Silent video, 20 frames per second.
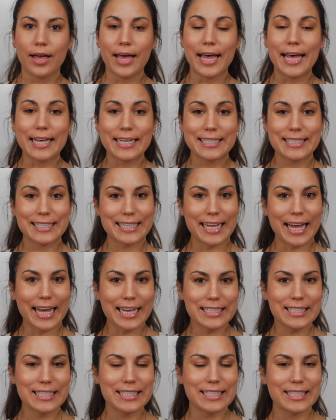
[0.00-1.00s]

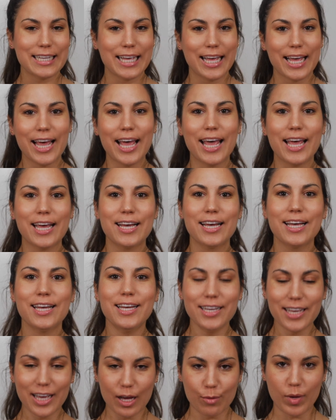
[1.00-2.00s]
Estás en
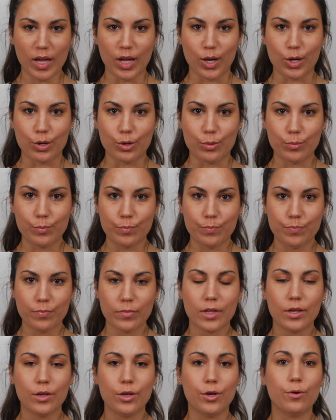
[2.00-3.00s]
camino,
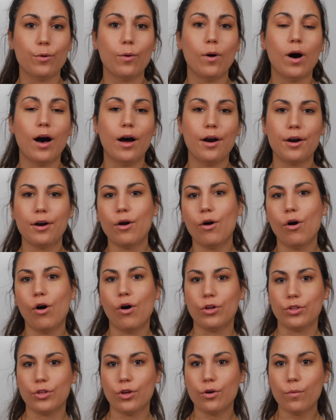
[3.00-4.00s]
you are
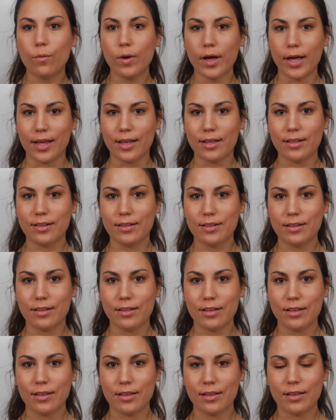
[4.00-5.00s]
on your way.
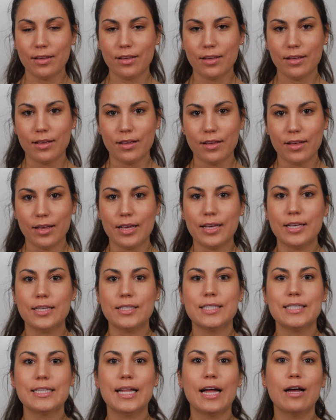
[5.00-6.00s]

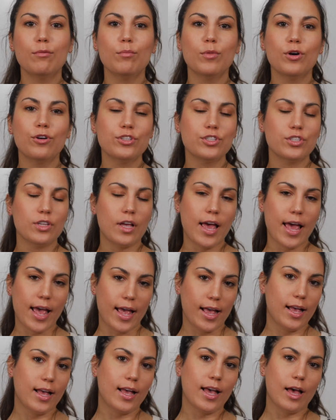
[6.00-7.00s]
Estamos
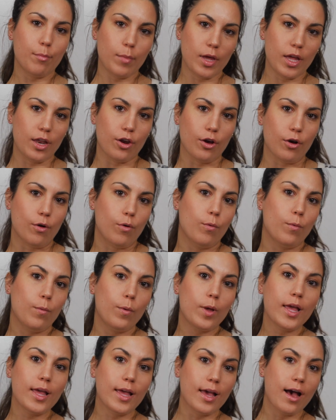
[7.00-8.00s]
en camino,
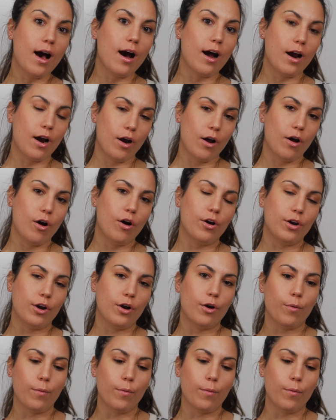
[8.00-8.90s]
we are on our